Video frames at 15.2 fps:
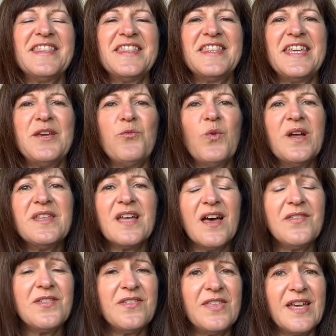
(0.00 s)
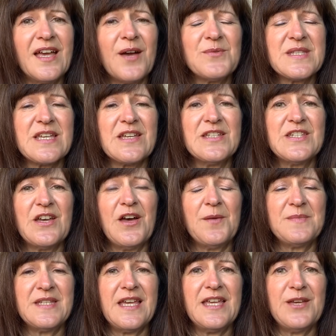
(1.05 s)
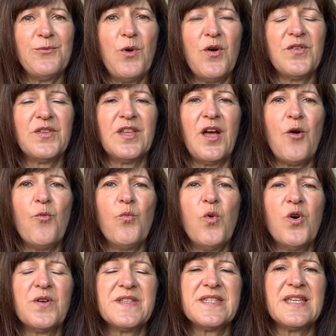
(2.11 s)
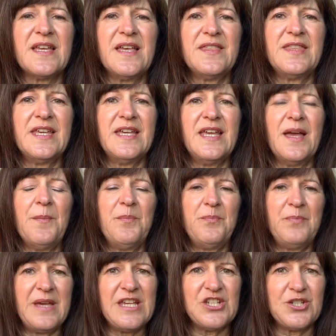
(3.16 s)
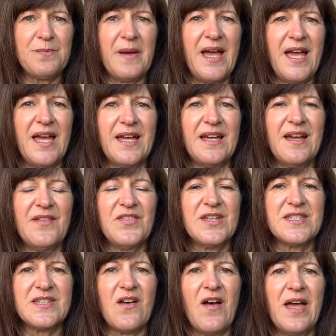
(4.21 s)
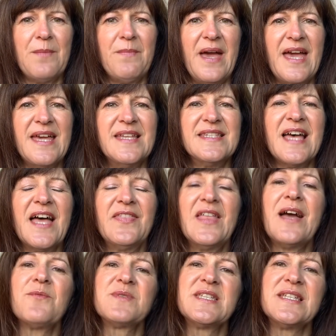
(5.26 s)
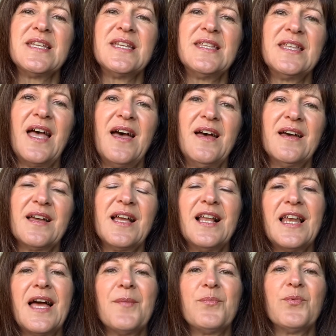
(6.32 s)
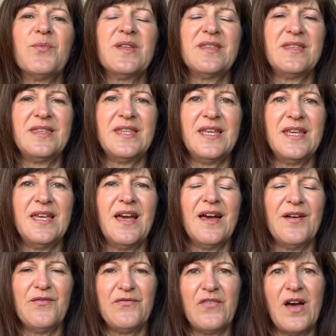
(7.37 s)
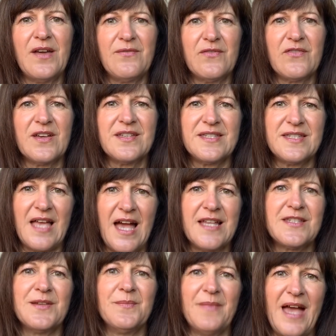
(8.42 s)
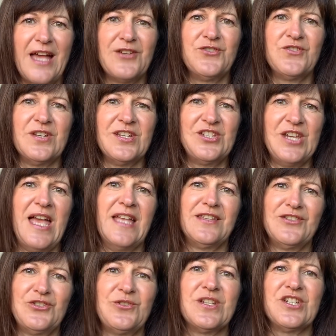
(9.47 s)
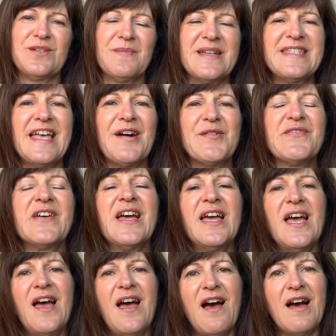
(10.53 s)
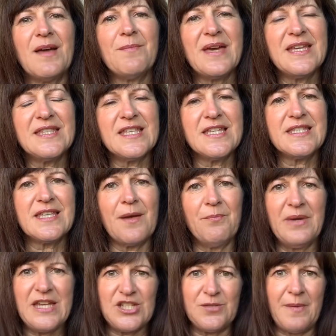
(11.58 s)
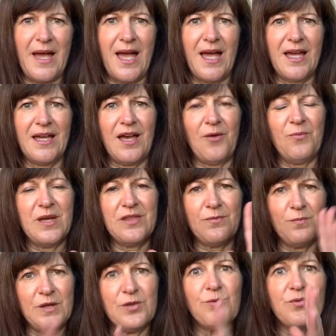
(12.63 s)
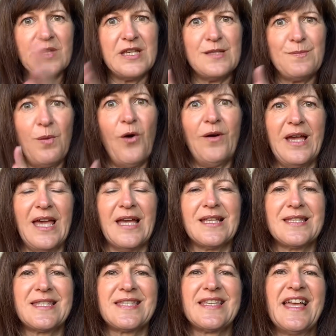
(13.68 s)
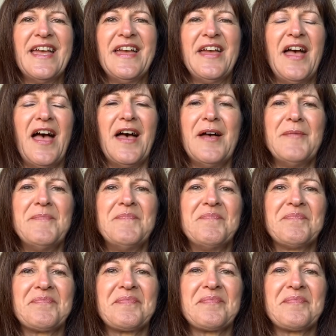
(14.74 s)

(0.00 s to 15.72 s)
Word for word: the one other thing I was going to update you on was the beach bag that I made, and that was in a collab with the uh, five of us Adam, Andrea, Jen, Trish, and myself. I made this beach bag with, with all these pockets. Um,